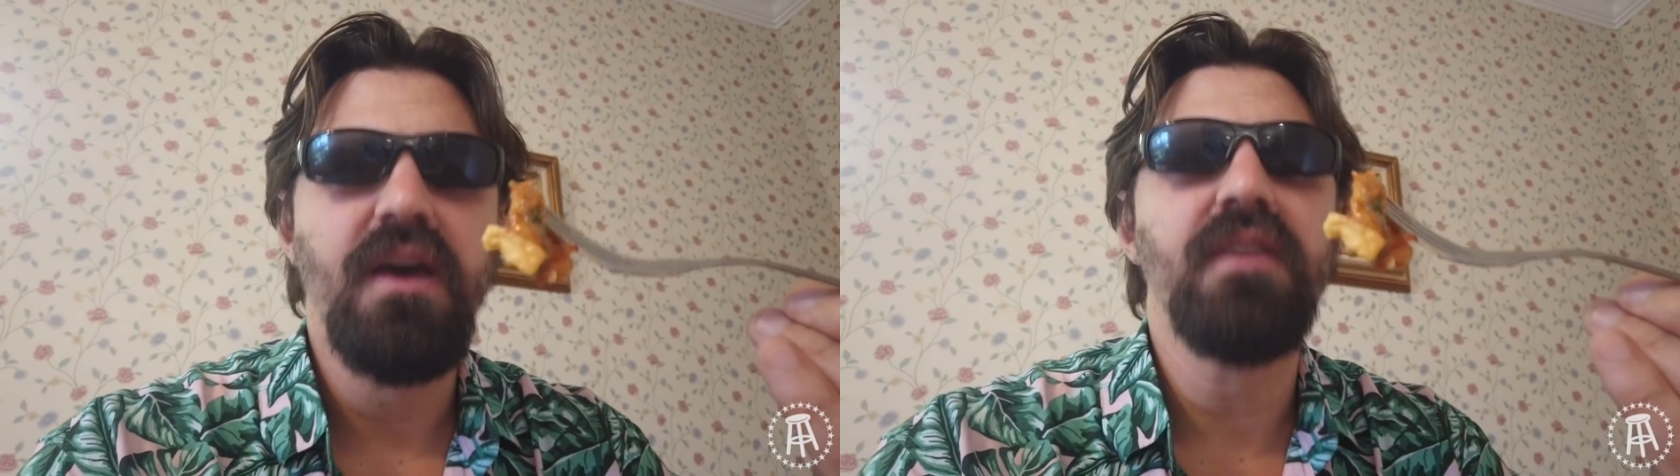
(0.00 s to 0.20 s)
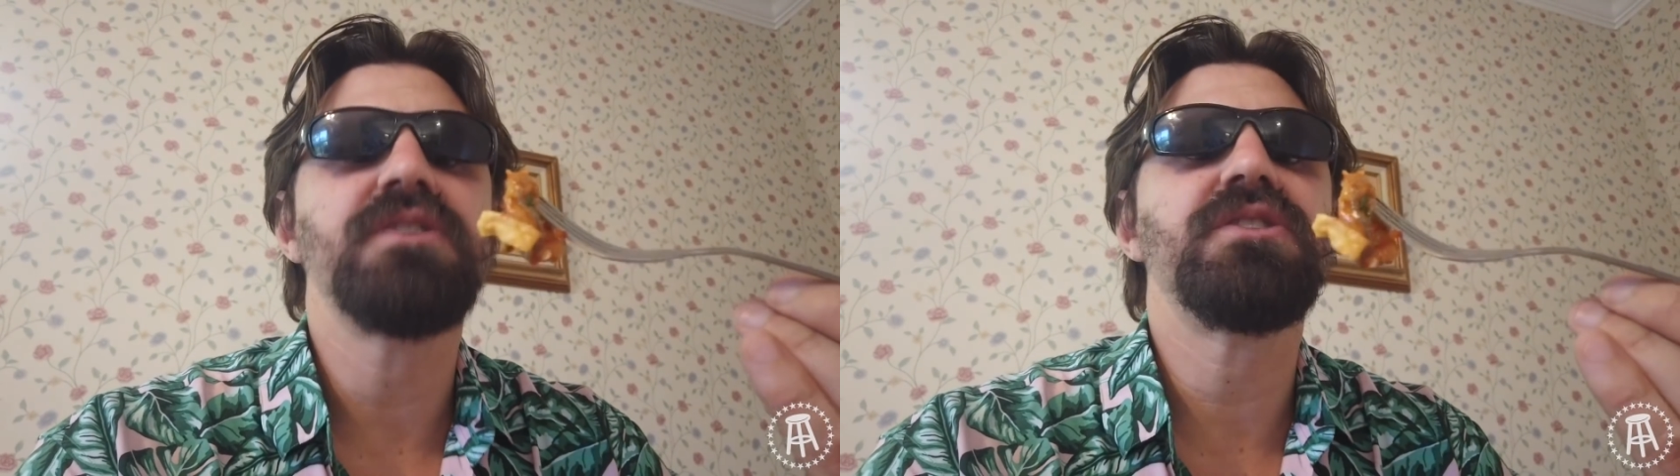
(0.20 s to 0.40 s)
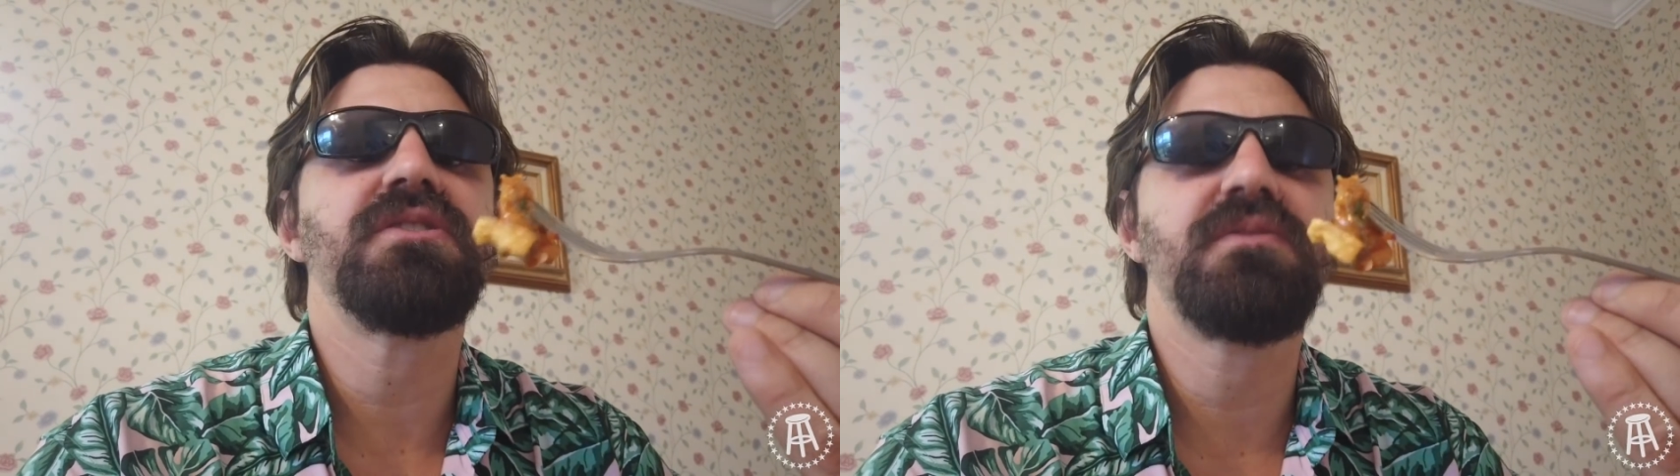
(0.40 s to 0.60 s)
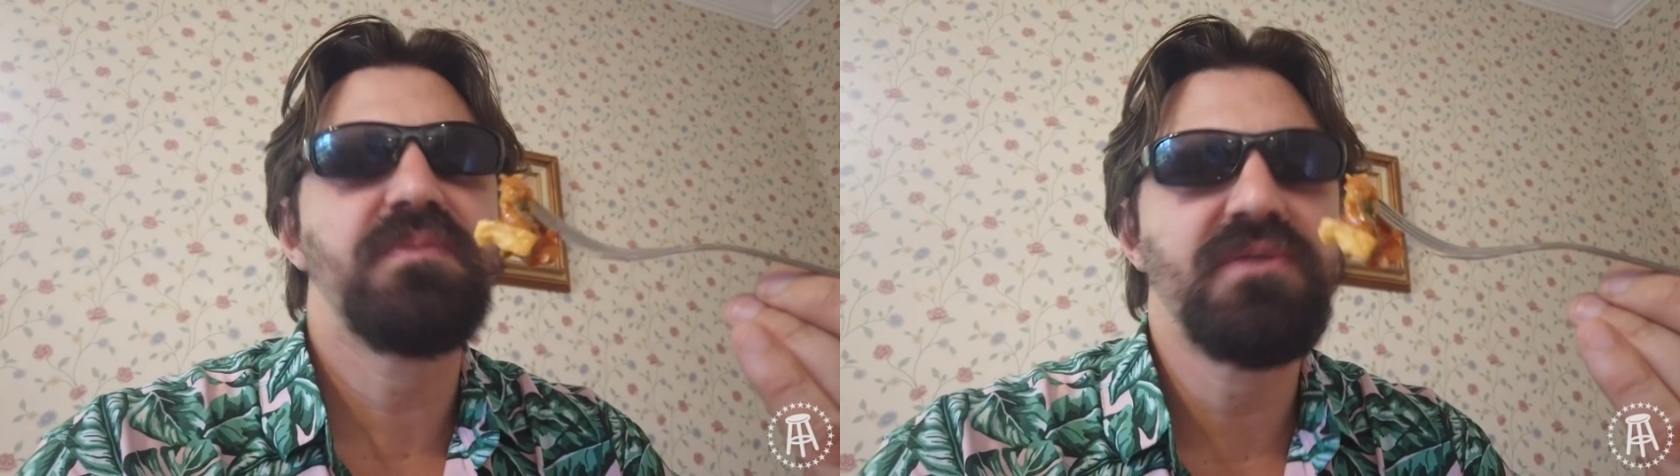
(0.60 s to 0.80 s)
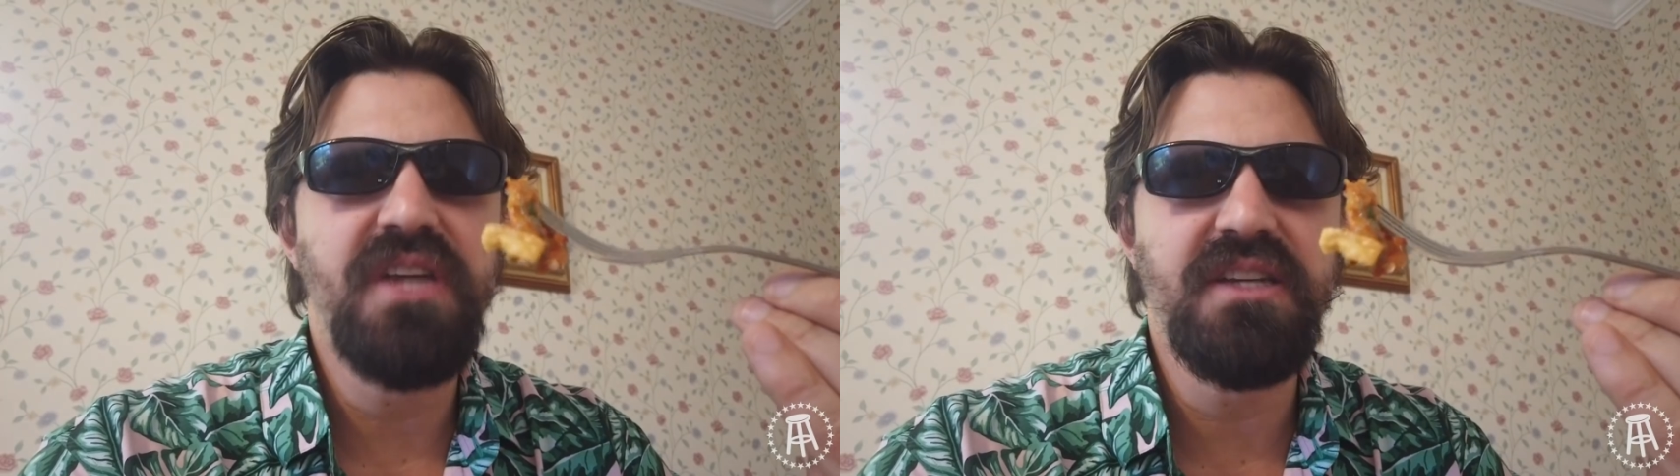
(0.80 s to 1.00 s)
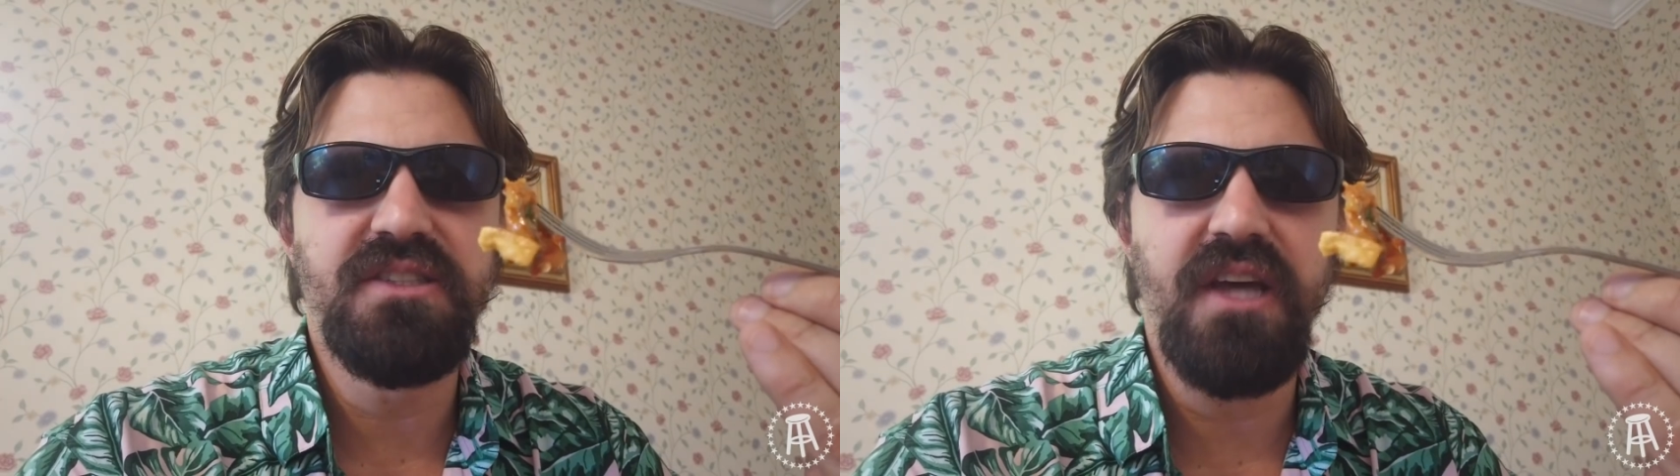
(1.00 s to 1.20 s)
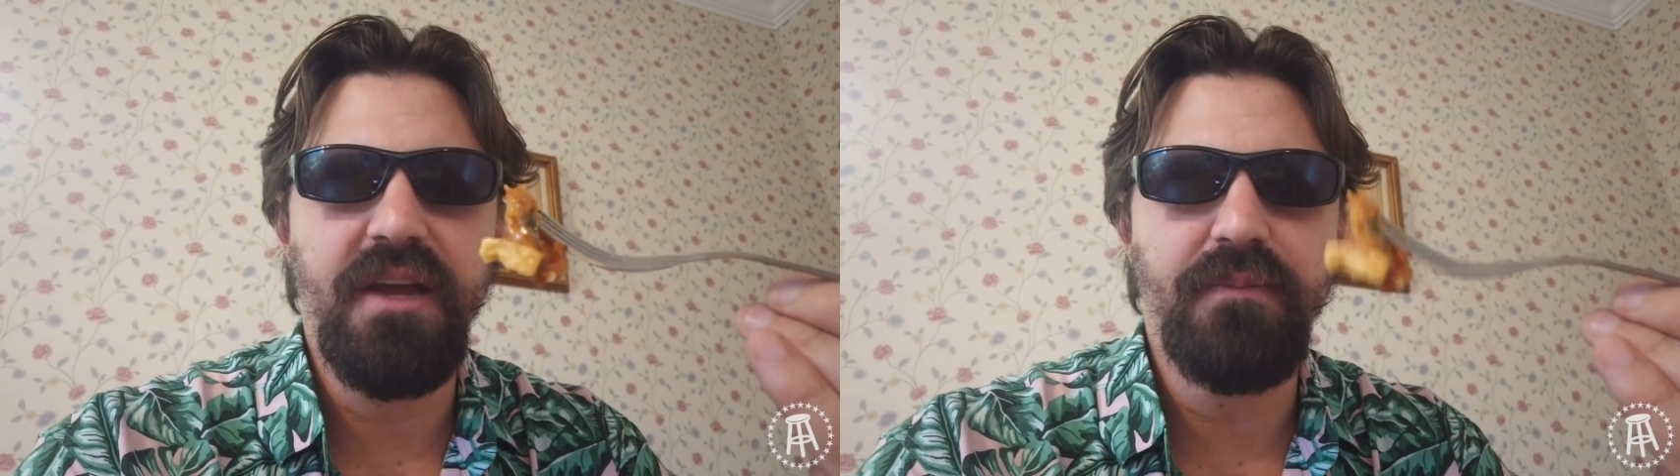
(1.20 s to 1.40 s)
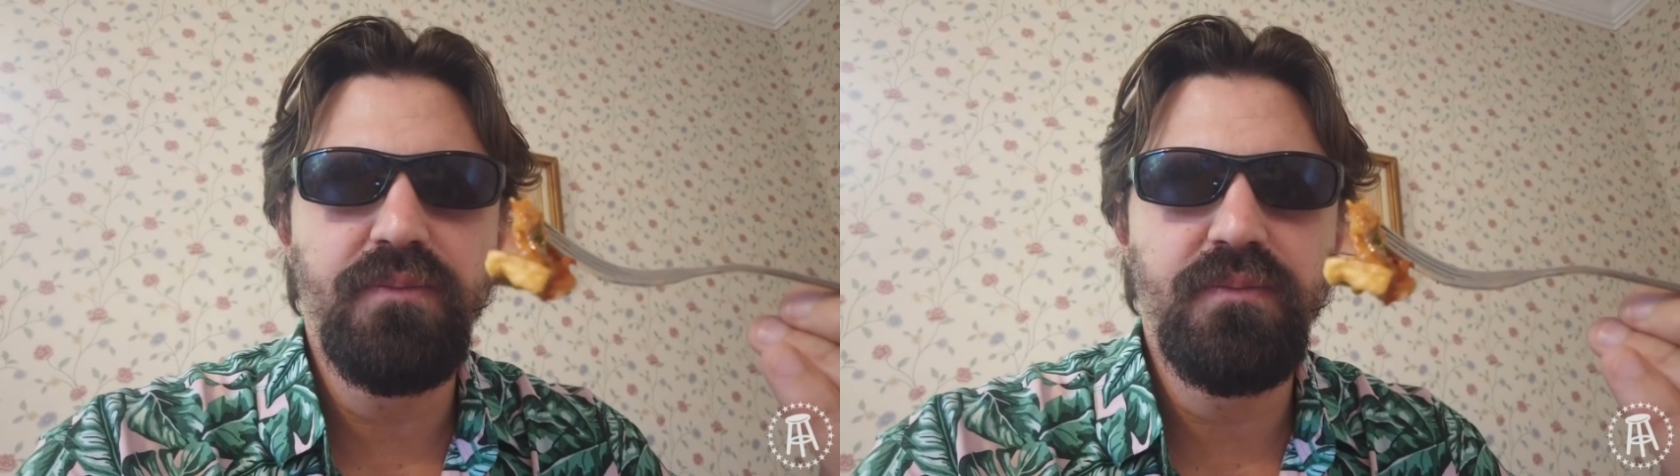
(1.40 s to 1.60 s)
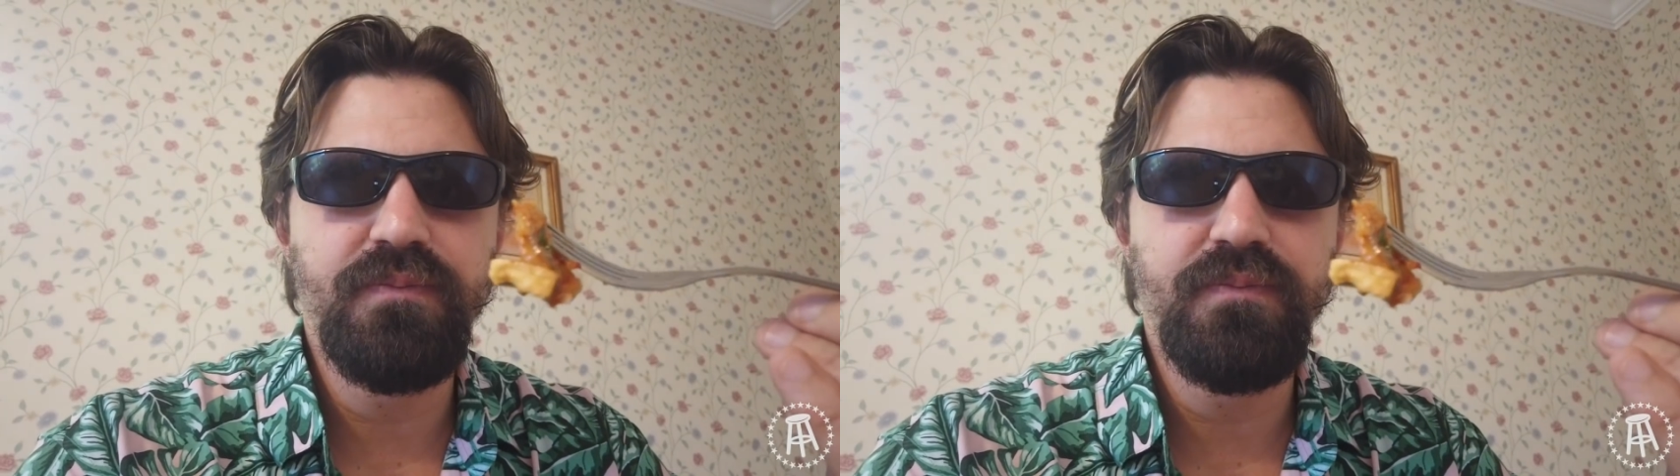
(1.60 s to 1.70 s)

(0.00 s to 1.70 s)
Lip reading: and this just tastes like